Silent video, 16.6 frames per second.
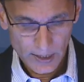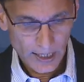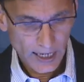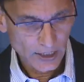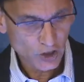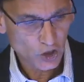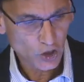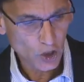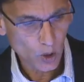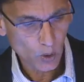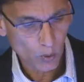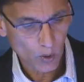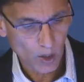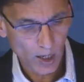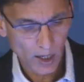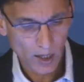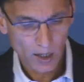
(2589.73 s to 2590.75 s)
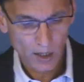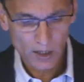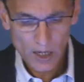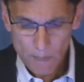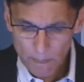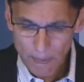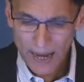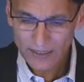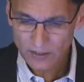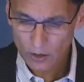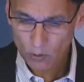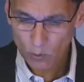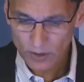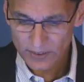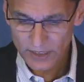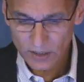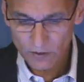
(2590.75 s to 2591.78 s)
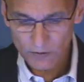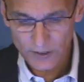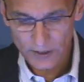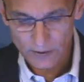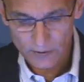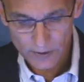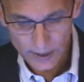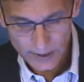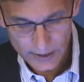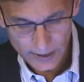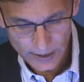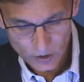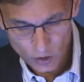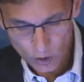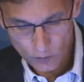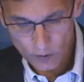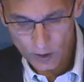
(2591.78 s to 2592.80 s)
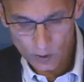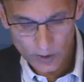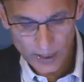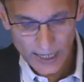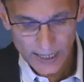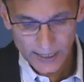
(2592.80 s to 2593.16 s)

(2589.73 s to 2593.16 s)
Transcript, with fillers: And so uh, impacts are quite significant, right? And so if you look at